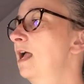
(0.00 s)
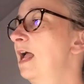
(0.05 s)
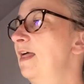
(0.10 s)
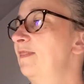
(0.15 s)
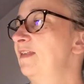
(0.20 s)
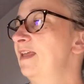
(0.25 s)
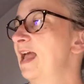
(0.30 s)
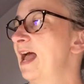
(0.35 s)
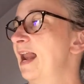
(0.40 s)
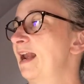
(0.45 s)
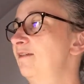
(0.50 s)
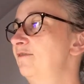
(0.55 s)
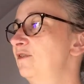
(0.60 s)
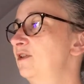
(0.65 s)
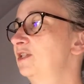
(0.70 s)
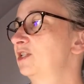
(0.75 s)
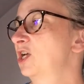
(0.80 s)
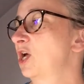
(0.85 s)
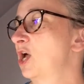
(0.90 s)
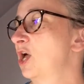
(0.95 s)
The
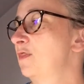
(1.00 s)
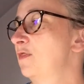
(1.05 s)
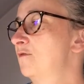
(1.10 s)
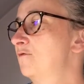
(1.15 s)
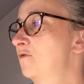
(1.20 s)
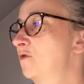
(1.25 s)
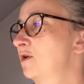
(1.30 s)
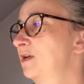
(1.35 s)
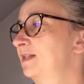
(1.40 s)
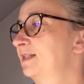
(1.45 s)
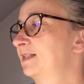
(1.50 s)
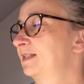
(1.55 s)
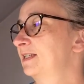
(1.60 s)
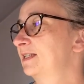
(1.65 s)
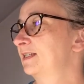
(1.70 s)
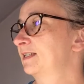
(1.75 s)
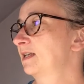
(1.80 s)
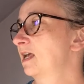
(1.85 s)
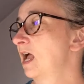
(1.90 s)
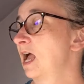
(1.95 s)
elephants heard the
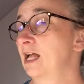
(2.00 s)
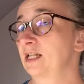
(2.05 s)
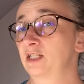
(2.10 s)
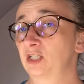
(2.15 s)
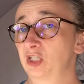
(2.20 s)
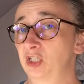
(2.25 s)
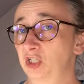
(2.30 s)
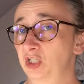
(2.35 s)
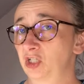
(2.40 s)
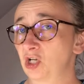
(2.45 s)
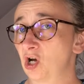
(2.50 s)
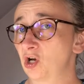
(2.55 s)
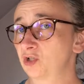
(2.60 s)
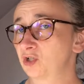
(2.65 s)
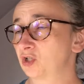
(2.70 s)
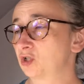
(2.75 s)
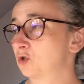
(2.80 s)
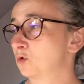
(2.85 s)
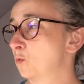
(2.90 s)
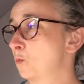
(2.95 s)
voices and
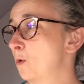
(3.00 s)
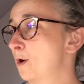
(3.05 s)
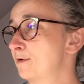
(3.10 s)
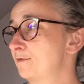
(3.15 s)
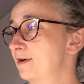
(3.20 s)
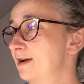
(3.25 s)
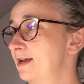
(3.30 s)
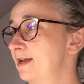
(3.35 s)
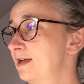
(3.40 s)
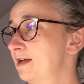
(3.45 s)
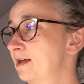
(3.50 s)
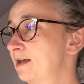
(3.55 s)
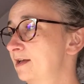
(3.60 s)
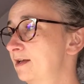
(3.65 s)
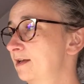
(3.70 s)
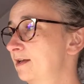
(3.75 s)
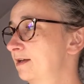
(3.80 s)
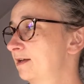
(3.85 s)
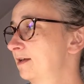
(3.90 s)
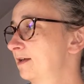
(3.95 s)
started to worry.
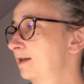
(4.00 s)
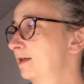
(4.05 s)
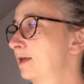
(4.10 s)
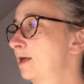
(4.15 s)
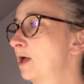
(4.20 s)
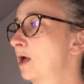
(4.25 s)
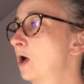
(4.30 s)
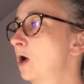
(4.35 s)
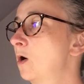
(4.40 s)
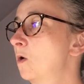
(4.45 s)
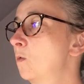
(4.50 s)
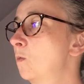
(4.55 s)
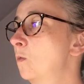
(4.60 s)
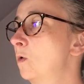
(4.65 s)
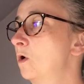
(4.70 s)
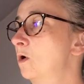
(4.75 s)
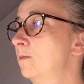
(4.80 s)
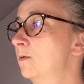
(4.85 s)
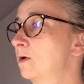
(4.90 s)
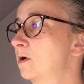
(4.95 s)

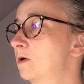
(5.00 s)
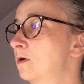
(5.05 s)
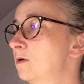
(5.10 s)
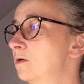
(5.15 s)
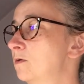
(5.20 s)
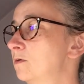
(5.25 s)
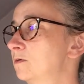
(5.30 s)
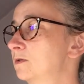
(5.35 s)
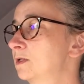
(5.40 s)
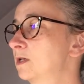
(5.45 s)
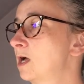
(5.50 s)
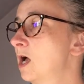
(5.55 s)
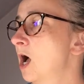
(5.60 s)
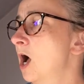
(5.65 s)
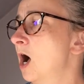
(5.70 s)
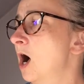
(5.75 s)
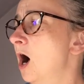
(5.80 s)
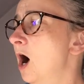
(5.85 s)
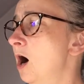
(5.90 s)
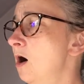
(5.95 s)
Wilbur called,
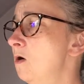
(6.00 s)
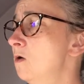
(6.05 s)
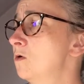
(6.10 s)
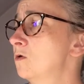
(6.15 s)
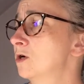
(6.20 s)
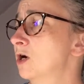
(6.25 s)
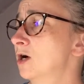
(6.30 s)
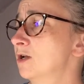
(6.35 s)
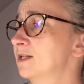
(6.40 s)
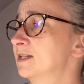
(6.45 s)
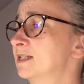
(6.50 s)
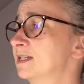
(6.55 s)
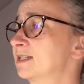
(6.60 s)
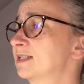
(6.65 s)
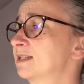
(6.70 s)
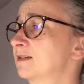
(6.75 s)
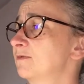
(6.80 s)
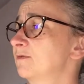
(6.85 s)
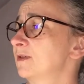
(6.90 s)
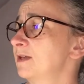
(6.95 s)
"Hold on to
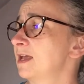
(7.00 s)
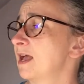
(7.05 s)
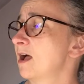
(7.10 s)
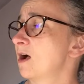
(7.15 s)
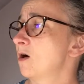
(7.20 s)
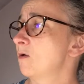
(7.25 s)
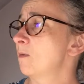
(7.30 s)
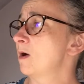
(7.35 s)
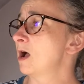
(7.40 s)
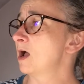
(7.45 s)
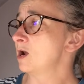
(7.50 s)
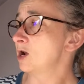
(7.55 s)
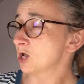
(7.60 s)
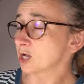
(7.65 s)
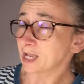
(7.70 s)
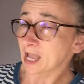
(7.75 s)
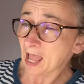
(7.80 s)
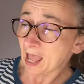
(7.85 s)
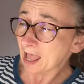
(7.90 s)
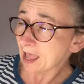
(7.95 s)
something, Elmer.
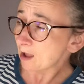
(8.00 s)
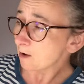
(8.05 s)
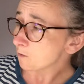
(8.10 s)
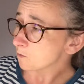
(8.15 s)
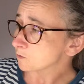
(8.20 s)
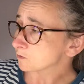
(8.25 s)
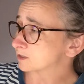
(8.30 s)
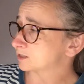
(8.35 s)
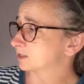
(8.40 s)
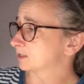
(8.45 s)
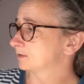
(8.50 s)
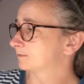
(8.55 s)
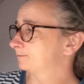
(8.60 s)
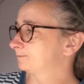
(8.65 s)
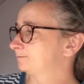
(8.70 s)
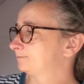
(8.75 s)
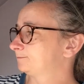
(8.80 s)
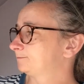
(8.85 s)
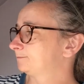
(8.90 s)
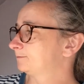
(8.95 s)
Look out!"
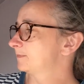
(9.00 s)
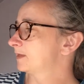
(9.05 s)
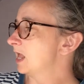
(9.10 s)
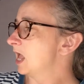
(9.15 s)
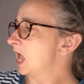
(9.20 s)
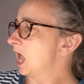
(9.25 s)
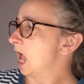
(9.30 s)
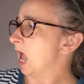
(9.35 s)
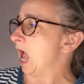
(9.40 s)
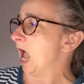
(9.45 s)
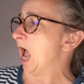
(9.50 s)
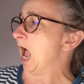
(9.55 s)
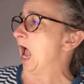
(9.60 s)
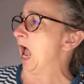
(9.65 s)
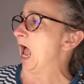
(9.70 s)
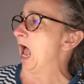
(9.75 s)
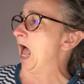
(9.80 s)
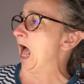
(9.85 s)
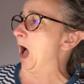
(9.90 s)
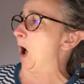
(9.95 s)

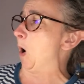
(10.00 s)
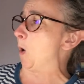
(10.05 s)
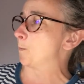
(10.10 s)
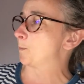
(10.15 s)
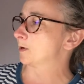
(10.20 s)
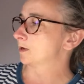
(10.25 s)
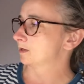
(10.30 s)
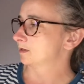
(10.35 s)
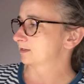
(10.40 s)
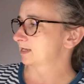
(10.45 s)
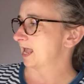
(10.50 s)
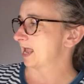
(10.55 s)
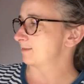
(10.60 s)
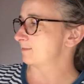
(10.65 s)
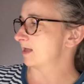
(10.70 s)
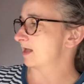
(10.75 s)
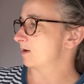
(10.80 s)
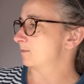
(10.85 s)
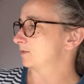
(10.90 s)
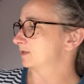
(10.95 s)
"Help!" came
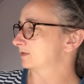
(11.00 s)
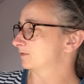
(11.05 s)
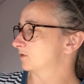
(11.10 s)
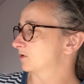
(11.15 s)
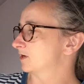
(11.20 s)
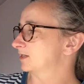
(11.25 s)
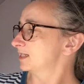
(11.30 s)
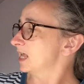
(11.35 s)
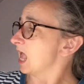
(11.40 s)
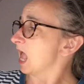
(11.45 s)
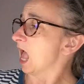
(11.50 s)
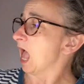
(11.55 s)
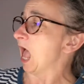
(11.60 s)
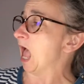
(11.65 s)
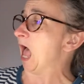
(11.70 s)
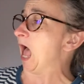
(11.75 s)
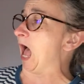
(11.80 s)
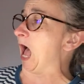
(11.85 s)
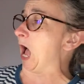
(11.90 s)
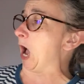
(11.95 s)
Elmer's voice.
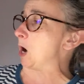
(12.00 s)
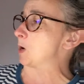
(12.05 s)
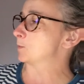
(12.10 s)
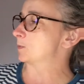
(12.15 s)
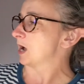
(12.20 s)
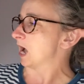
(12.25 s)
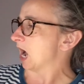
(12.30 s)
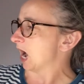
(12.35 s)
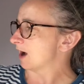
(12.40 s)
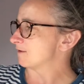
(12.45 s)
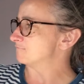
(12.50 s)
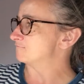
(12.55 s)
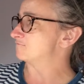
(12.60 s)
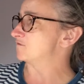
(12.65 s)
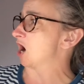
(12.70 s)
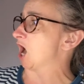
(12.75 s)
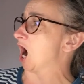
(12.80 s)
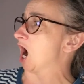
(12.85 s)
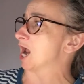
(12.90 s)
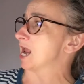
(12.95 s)
"Help! I'm
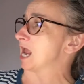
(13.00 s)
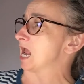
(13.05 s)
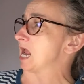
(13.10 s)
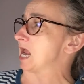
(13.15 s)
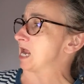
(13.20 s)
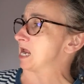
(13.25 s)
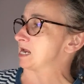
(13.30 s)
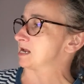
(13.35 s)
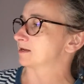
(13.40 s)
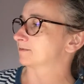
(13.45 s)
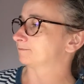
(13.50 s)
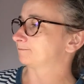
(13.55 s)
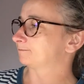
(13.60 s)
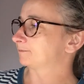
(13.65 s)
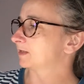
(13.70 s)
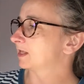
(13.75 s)
flying!"